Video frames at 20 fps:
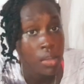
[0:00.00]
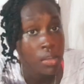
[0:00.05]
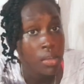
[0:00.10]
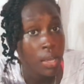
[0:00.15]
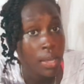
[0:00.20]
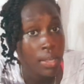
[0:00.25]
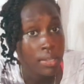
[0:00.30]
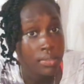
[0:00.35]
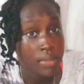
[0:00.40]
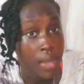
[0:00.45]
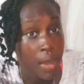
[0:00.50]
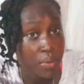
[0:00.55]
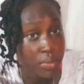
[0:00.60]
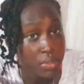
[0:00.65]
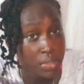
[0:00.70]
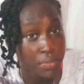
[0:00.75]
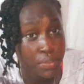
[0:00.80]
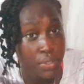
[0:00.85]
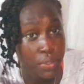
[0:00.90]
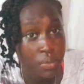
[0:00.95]
and that
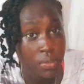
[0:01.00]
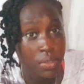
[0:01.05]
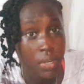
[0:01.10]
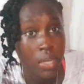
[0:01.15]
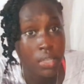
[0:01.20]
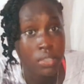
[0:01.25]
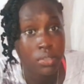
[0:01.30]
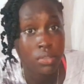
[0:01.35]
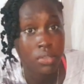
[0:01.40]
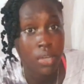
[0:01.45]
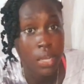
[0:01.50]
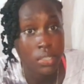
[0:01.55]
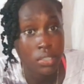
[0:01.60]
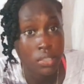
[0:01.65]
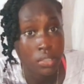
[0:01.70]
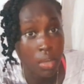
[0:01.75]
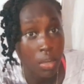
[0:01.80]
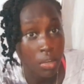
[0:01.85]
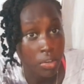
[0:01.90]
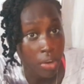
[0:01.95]
was a video that you guys
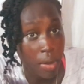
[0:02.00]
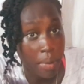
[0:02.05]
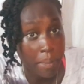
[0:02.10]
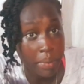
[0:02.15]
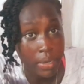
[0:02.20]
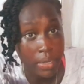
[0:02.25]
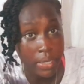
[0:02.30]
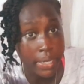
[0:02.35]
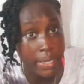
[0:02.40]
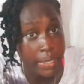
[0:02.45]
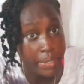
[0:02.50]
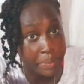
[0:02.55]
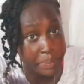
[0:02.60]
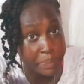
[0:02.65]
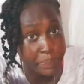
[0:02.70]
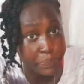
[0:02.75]
saw grandma in,